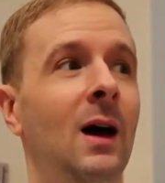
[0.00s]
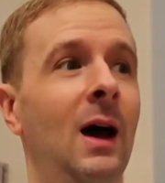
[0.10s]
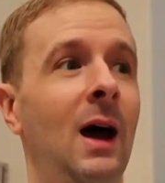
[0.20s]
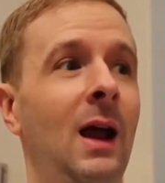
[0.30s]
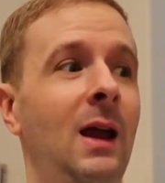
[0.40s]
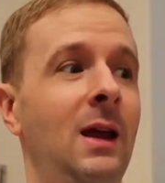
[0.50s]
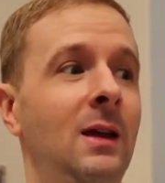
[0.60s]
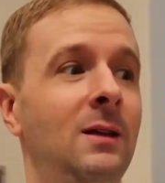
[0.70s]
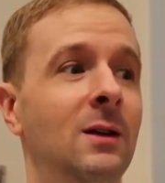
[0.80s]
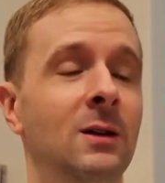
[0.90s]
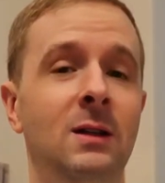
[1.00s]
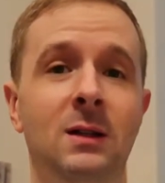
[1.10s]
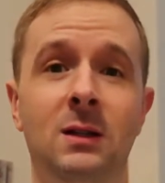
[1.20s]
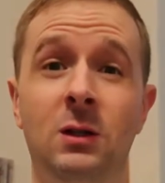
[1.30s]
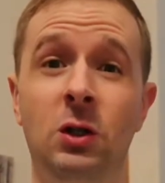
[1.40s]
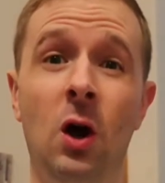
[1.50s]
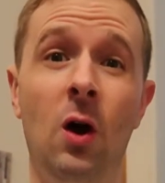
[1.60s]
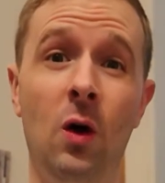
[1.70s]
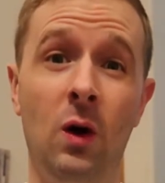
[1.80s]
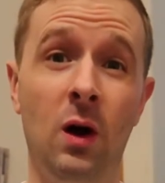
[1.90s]
I there's this
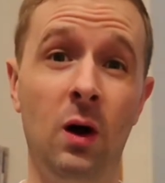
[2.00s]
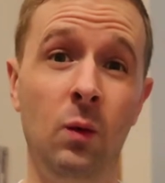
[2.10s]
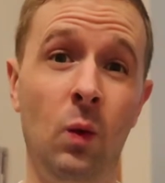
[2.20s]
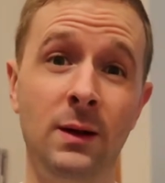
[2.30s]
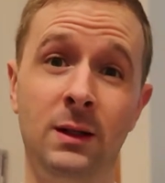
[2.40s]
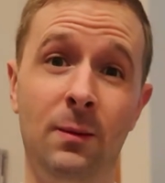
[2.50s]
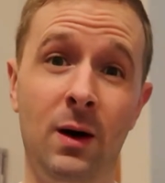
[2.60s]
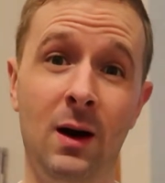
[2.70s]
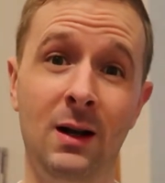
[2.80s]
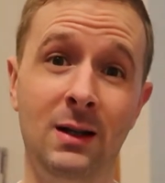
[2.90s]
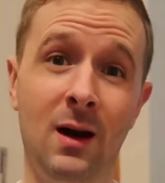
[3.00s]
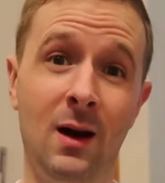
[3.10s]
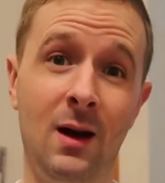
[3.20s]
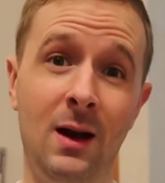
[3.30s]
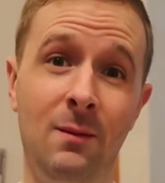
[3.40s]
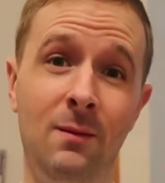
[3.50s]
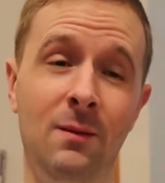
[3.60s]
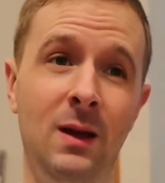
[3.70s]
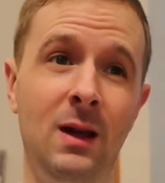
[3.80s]
show called Once Upon a Time.